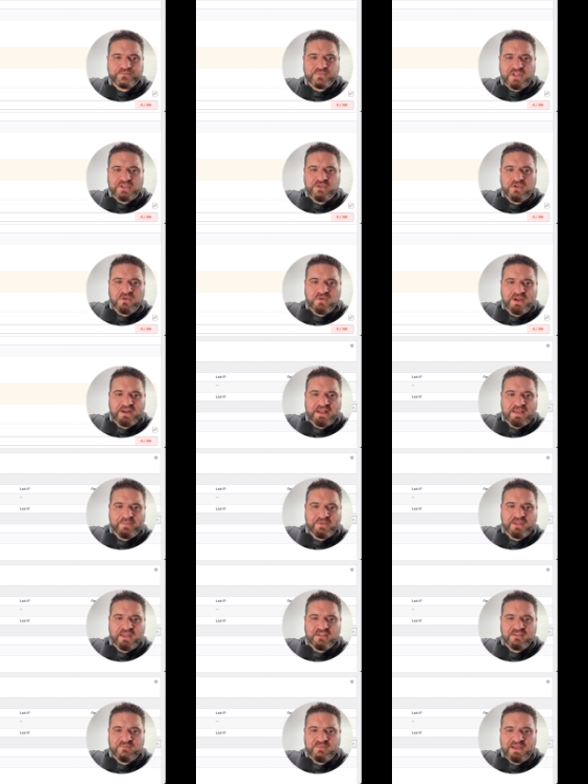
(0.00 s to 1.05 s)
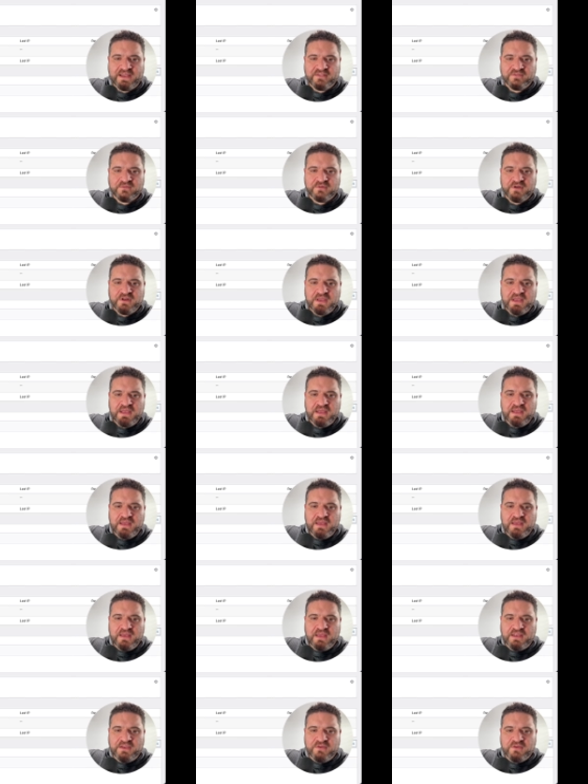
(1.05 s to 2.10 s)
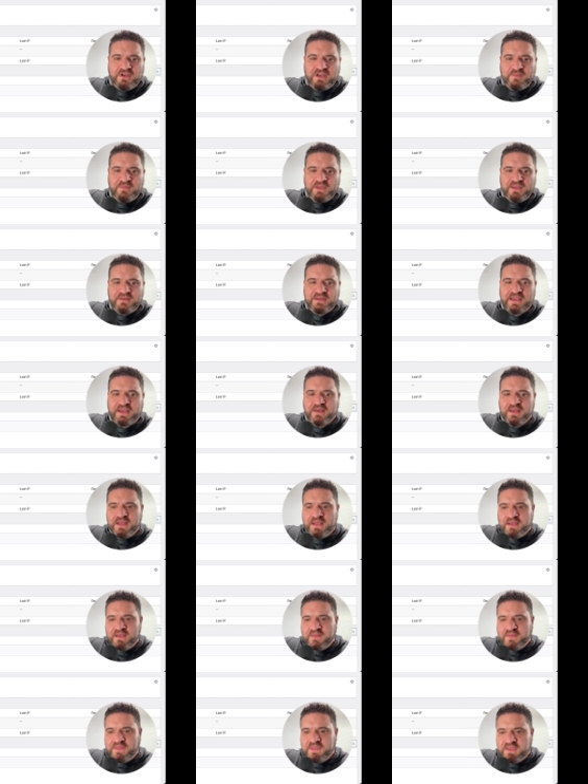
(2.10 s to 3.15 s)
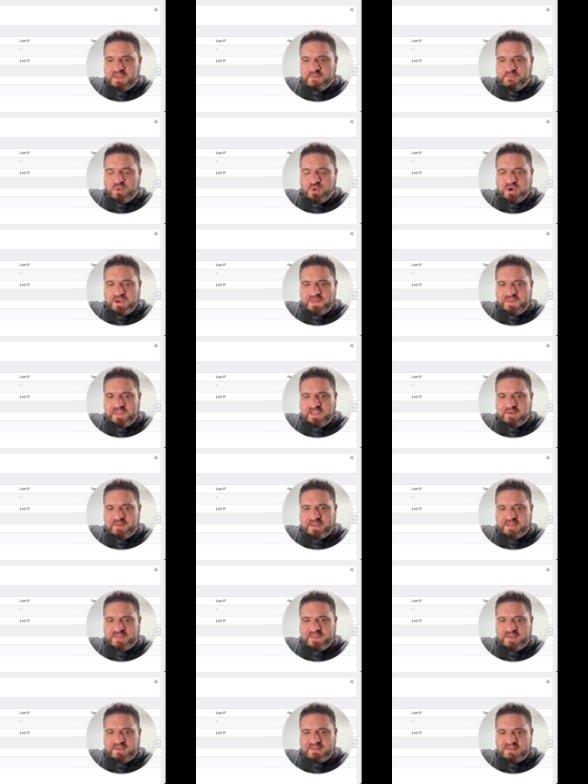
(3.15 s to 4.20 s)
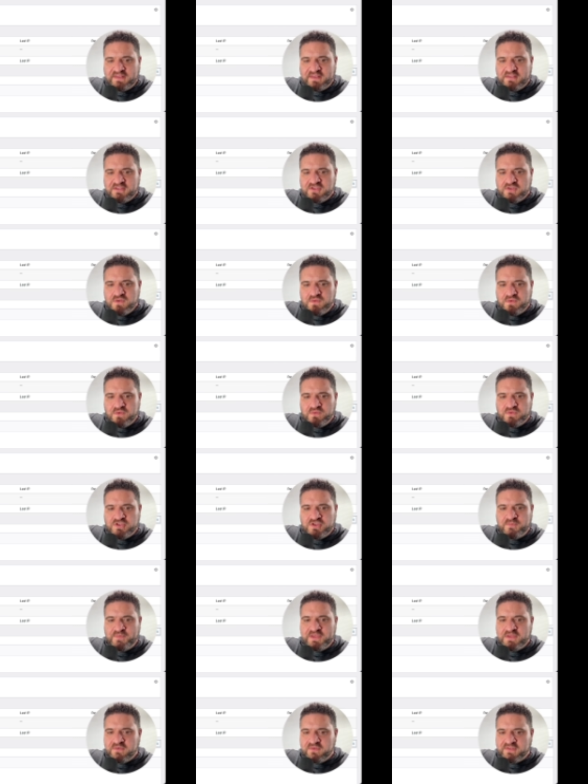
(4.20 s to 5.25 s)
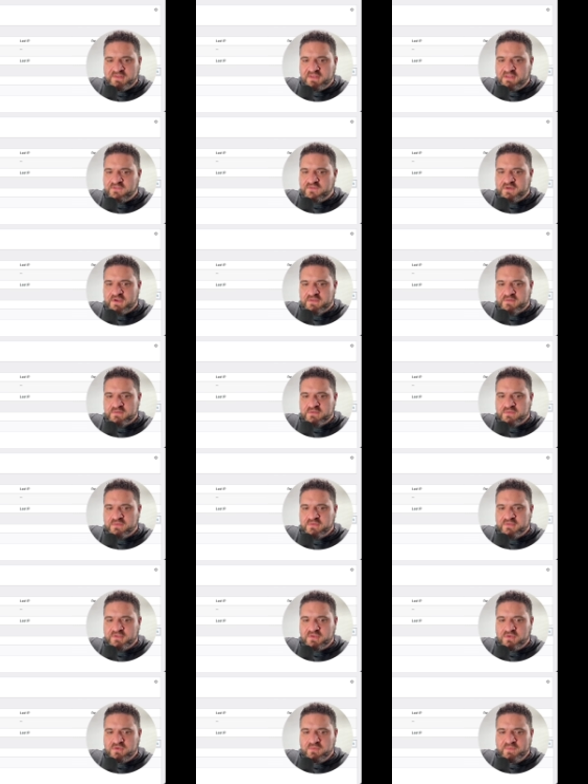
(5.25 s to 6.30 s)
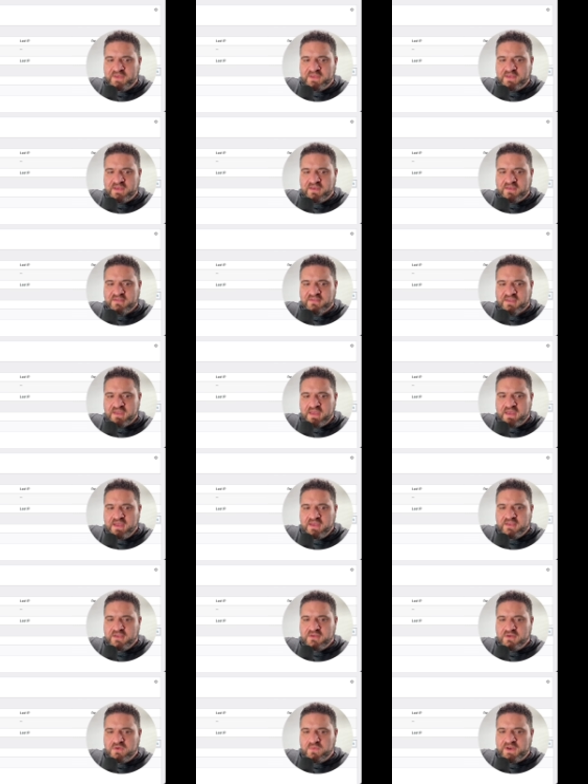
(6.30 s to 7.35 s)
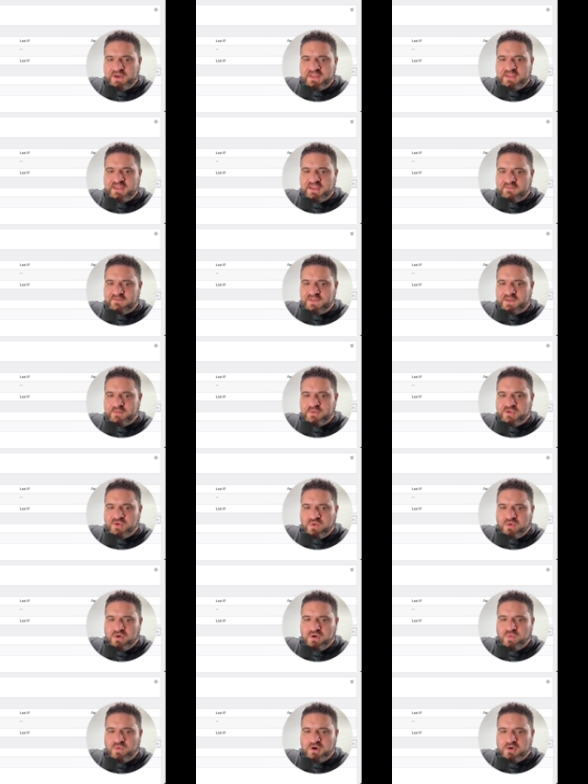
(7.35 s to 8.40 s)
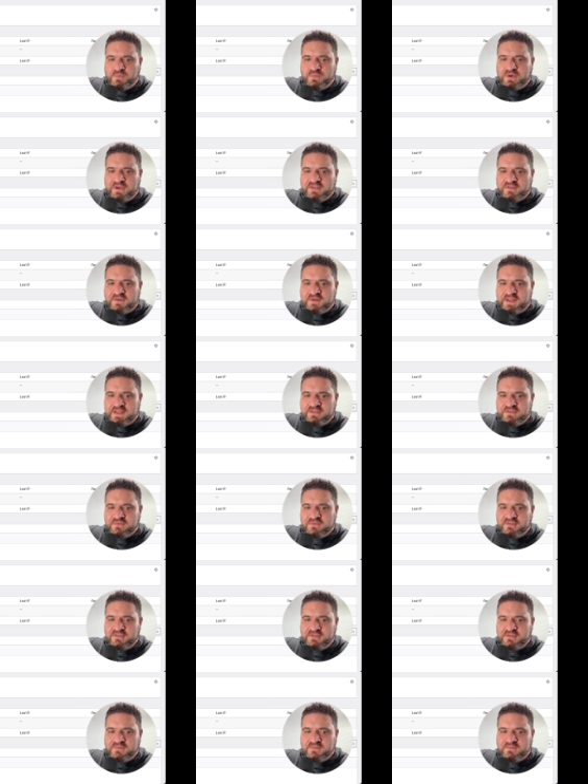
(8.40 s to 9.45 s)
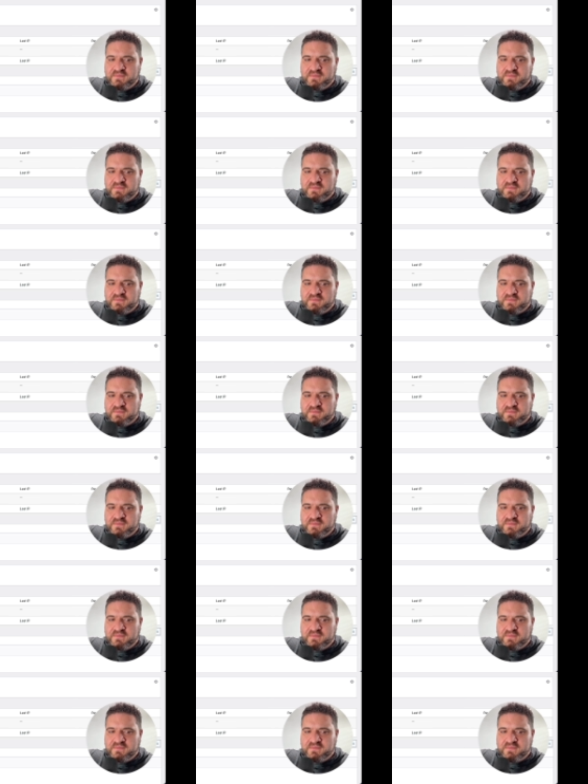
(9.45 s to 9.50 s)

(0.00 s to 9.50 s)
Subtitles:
and you create an application password and you copy it. Now, the important thing about this is you should be using these for other tools too, because you don't want to give them your WordPress credentials.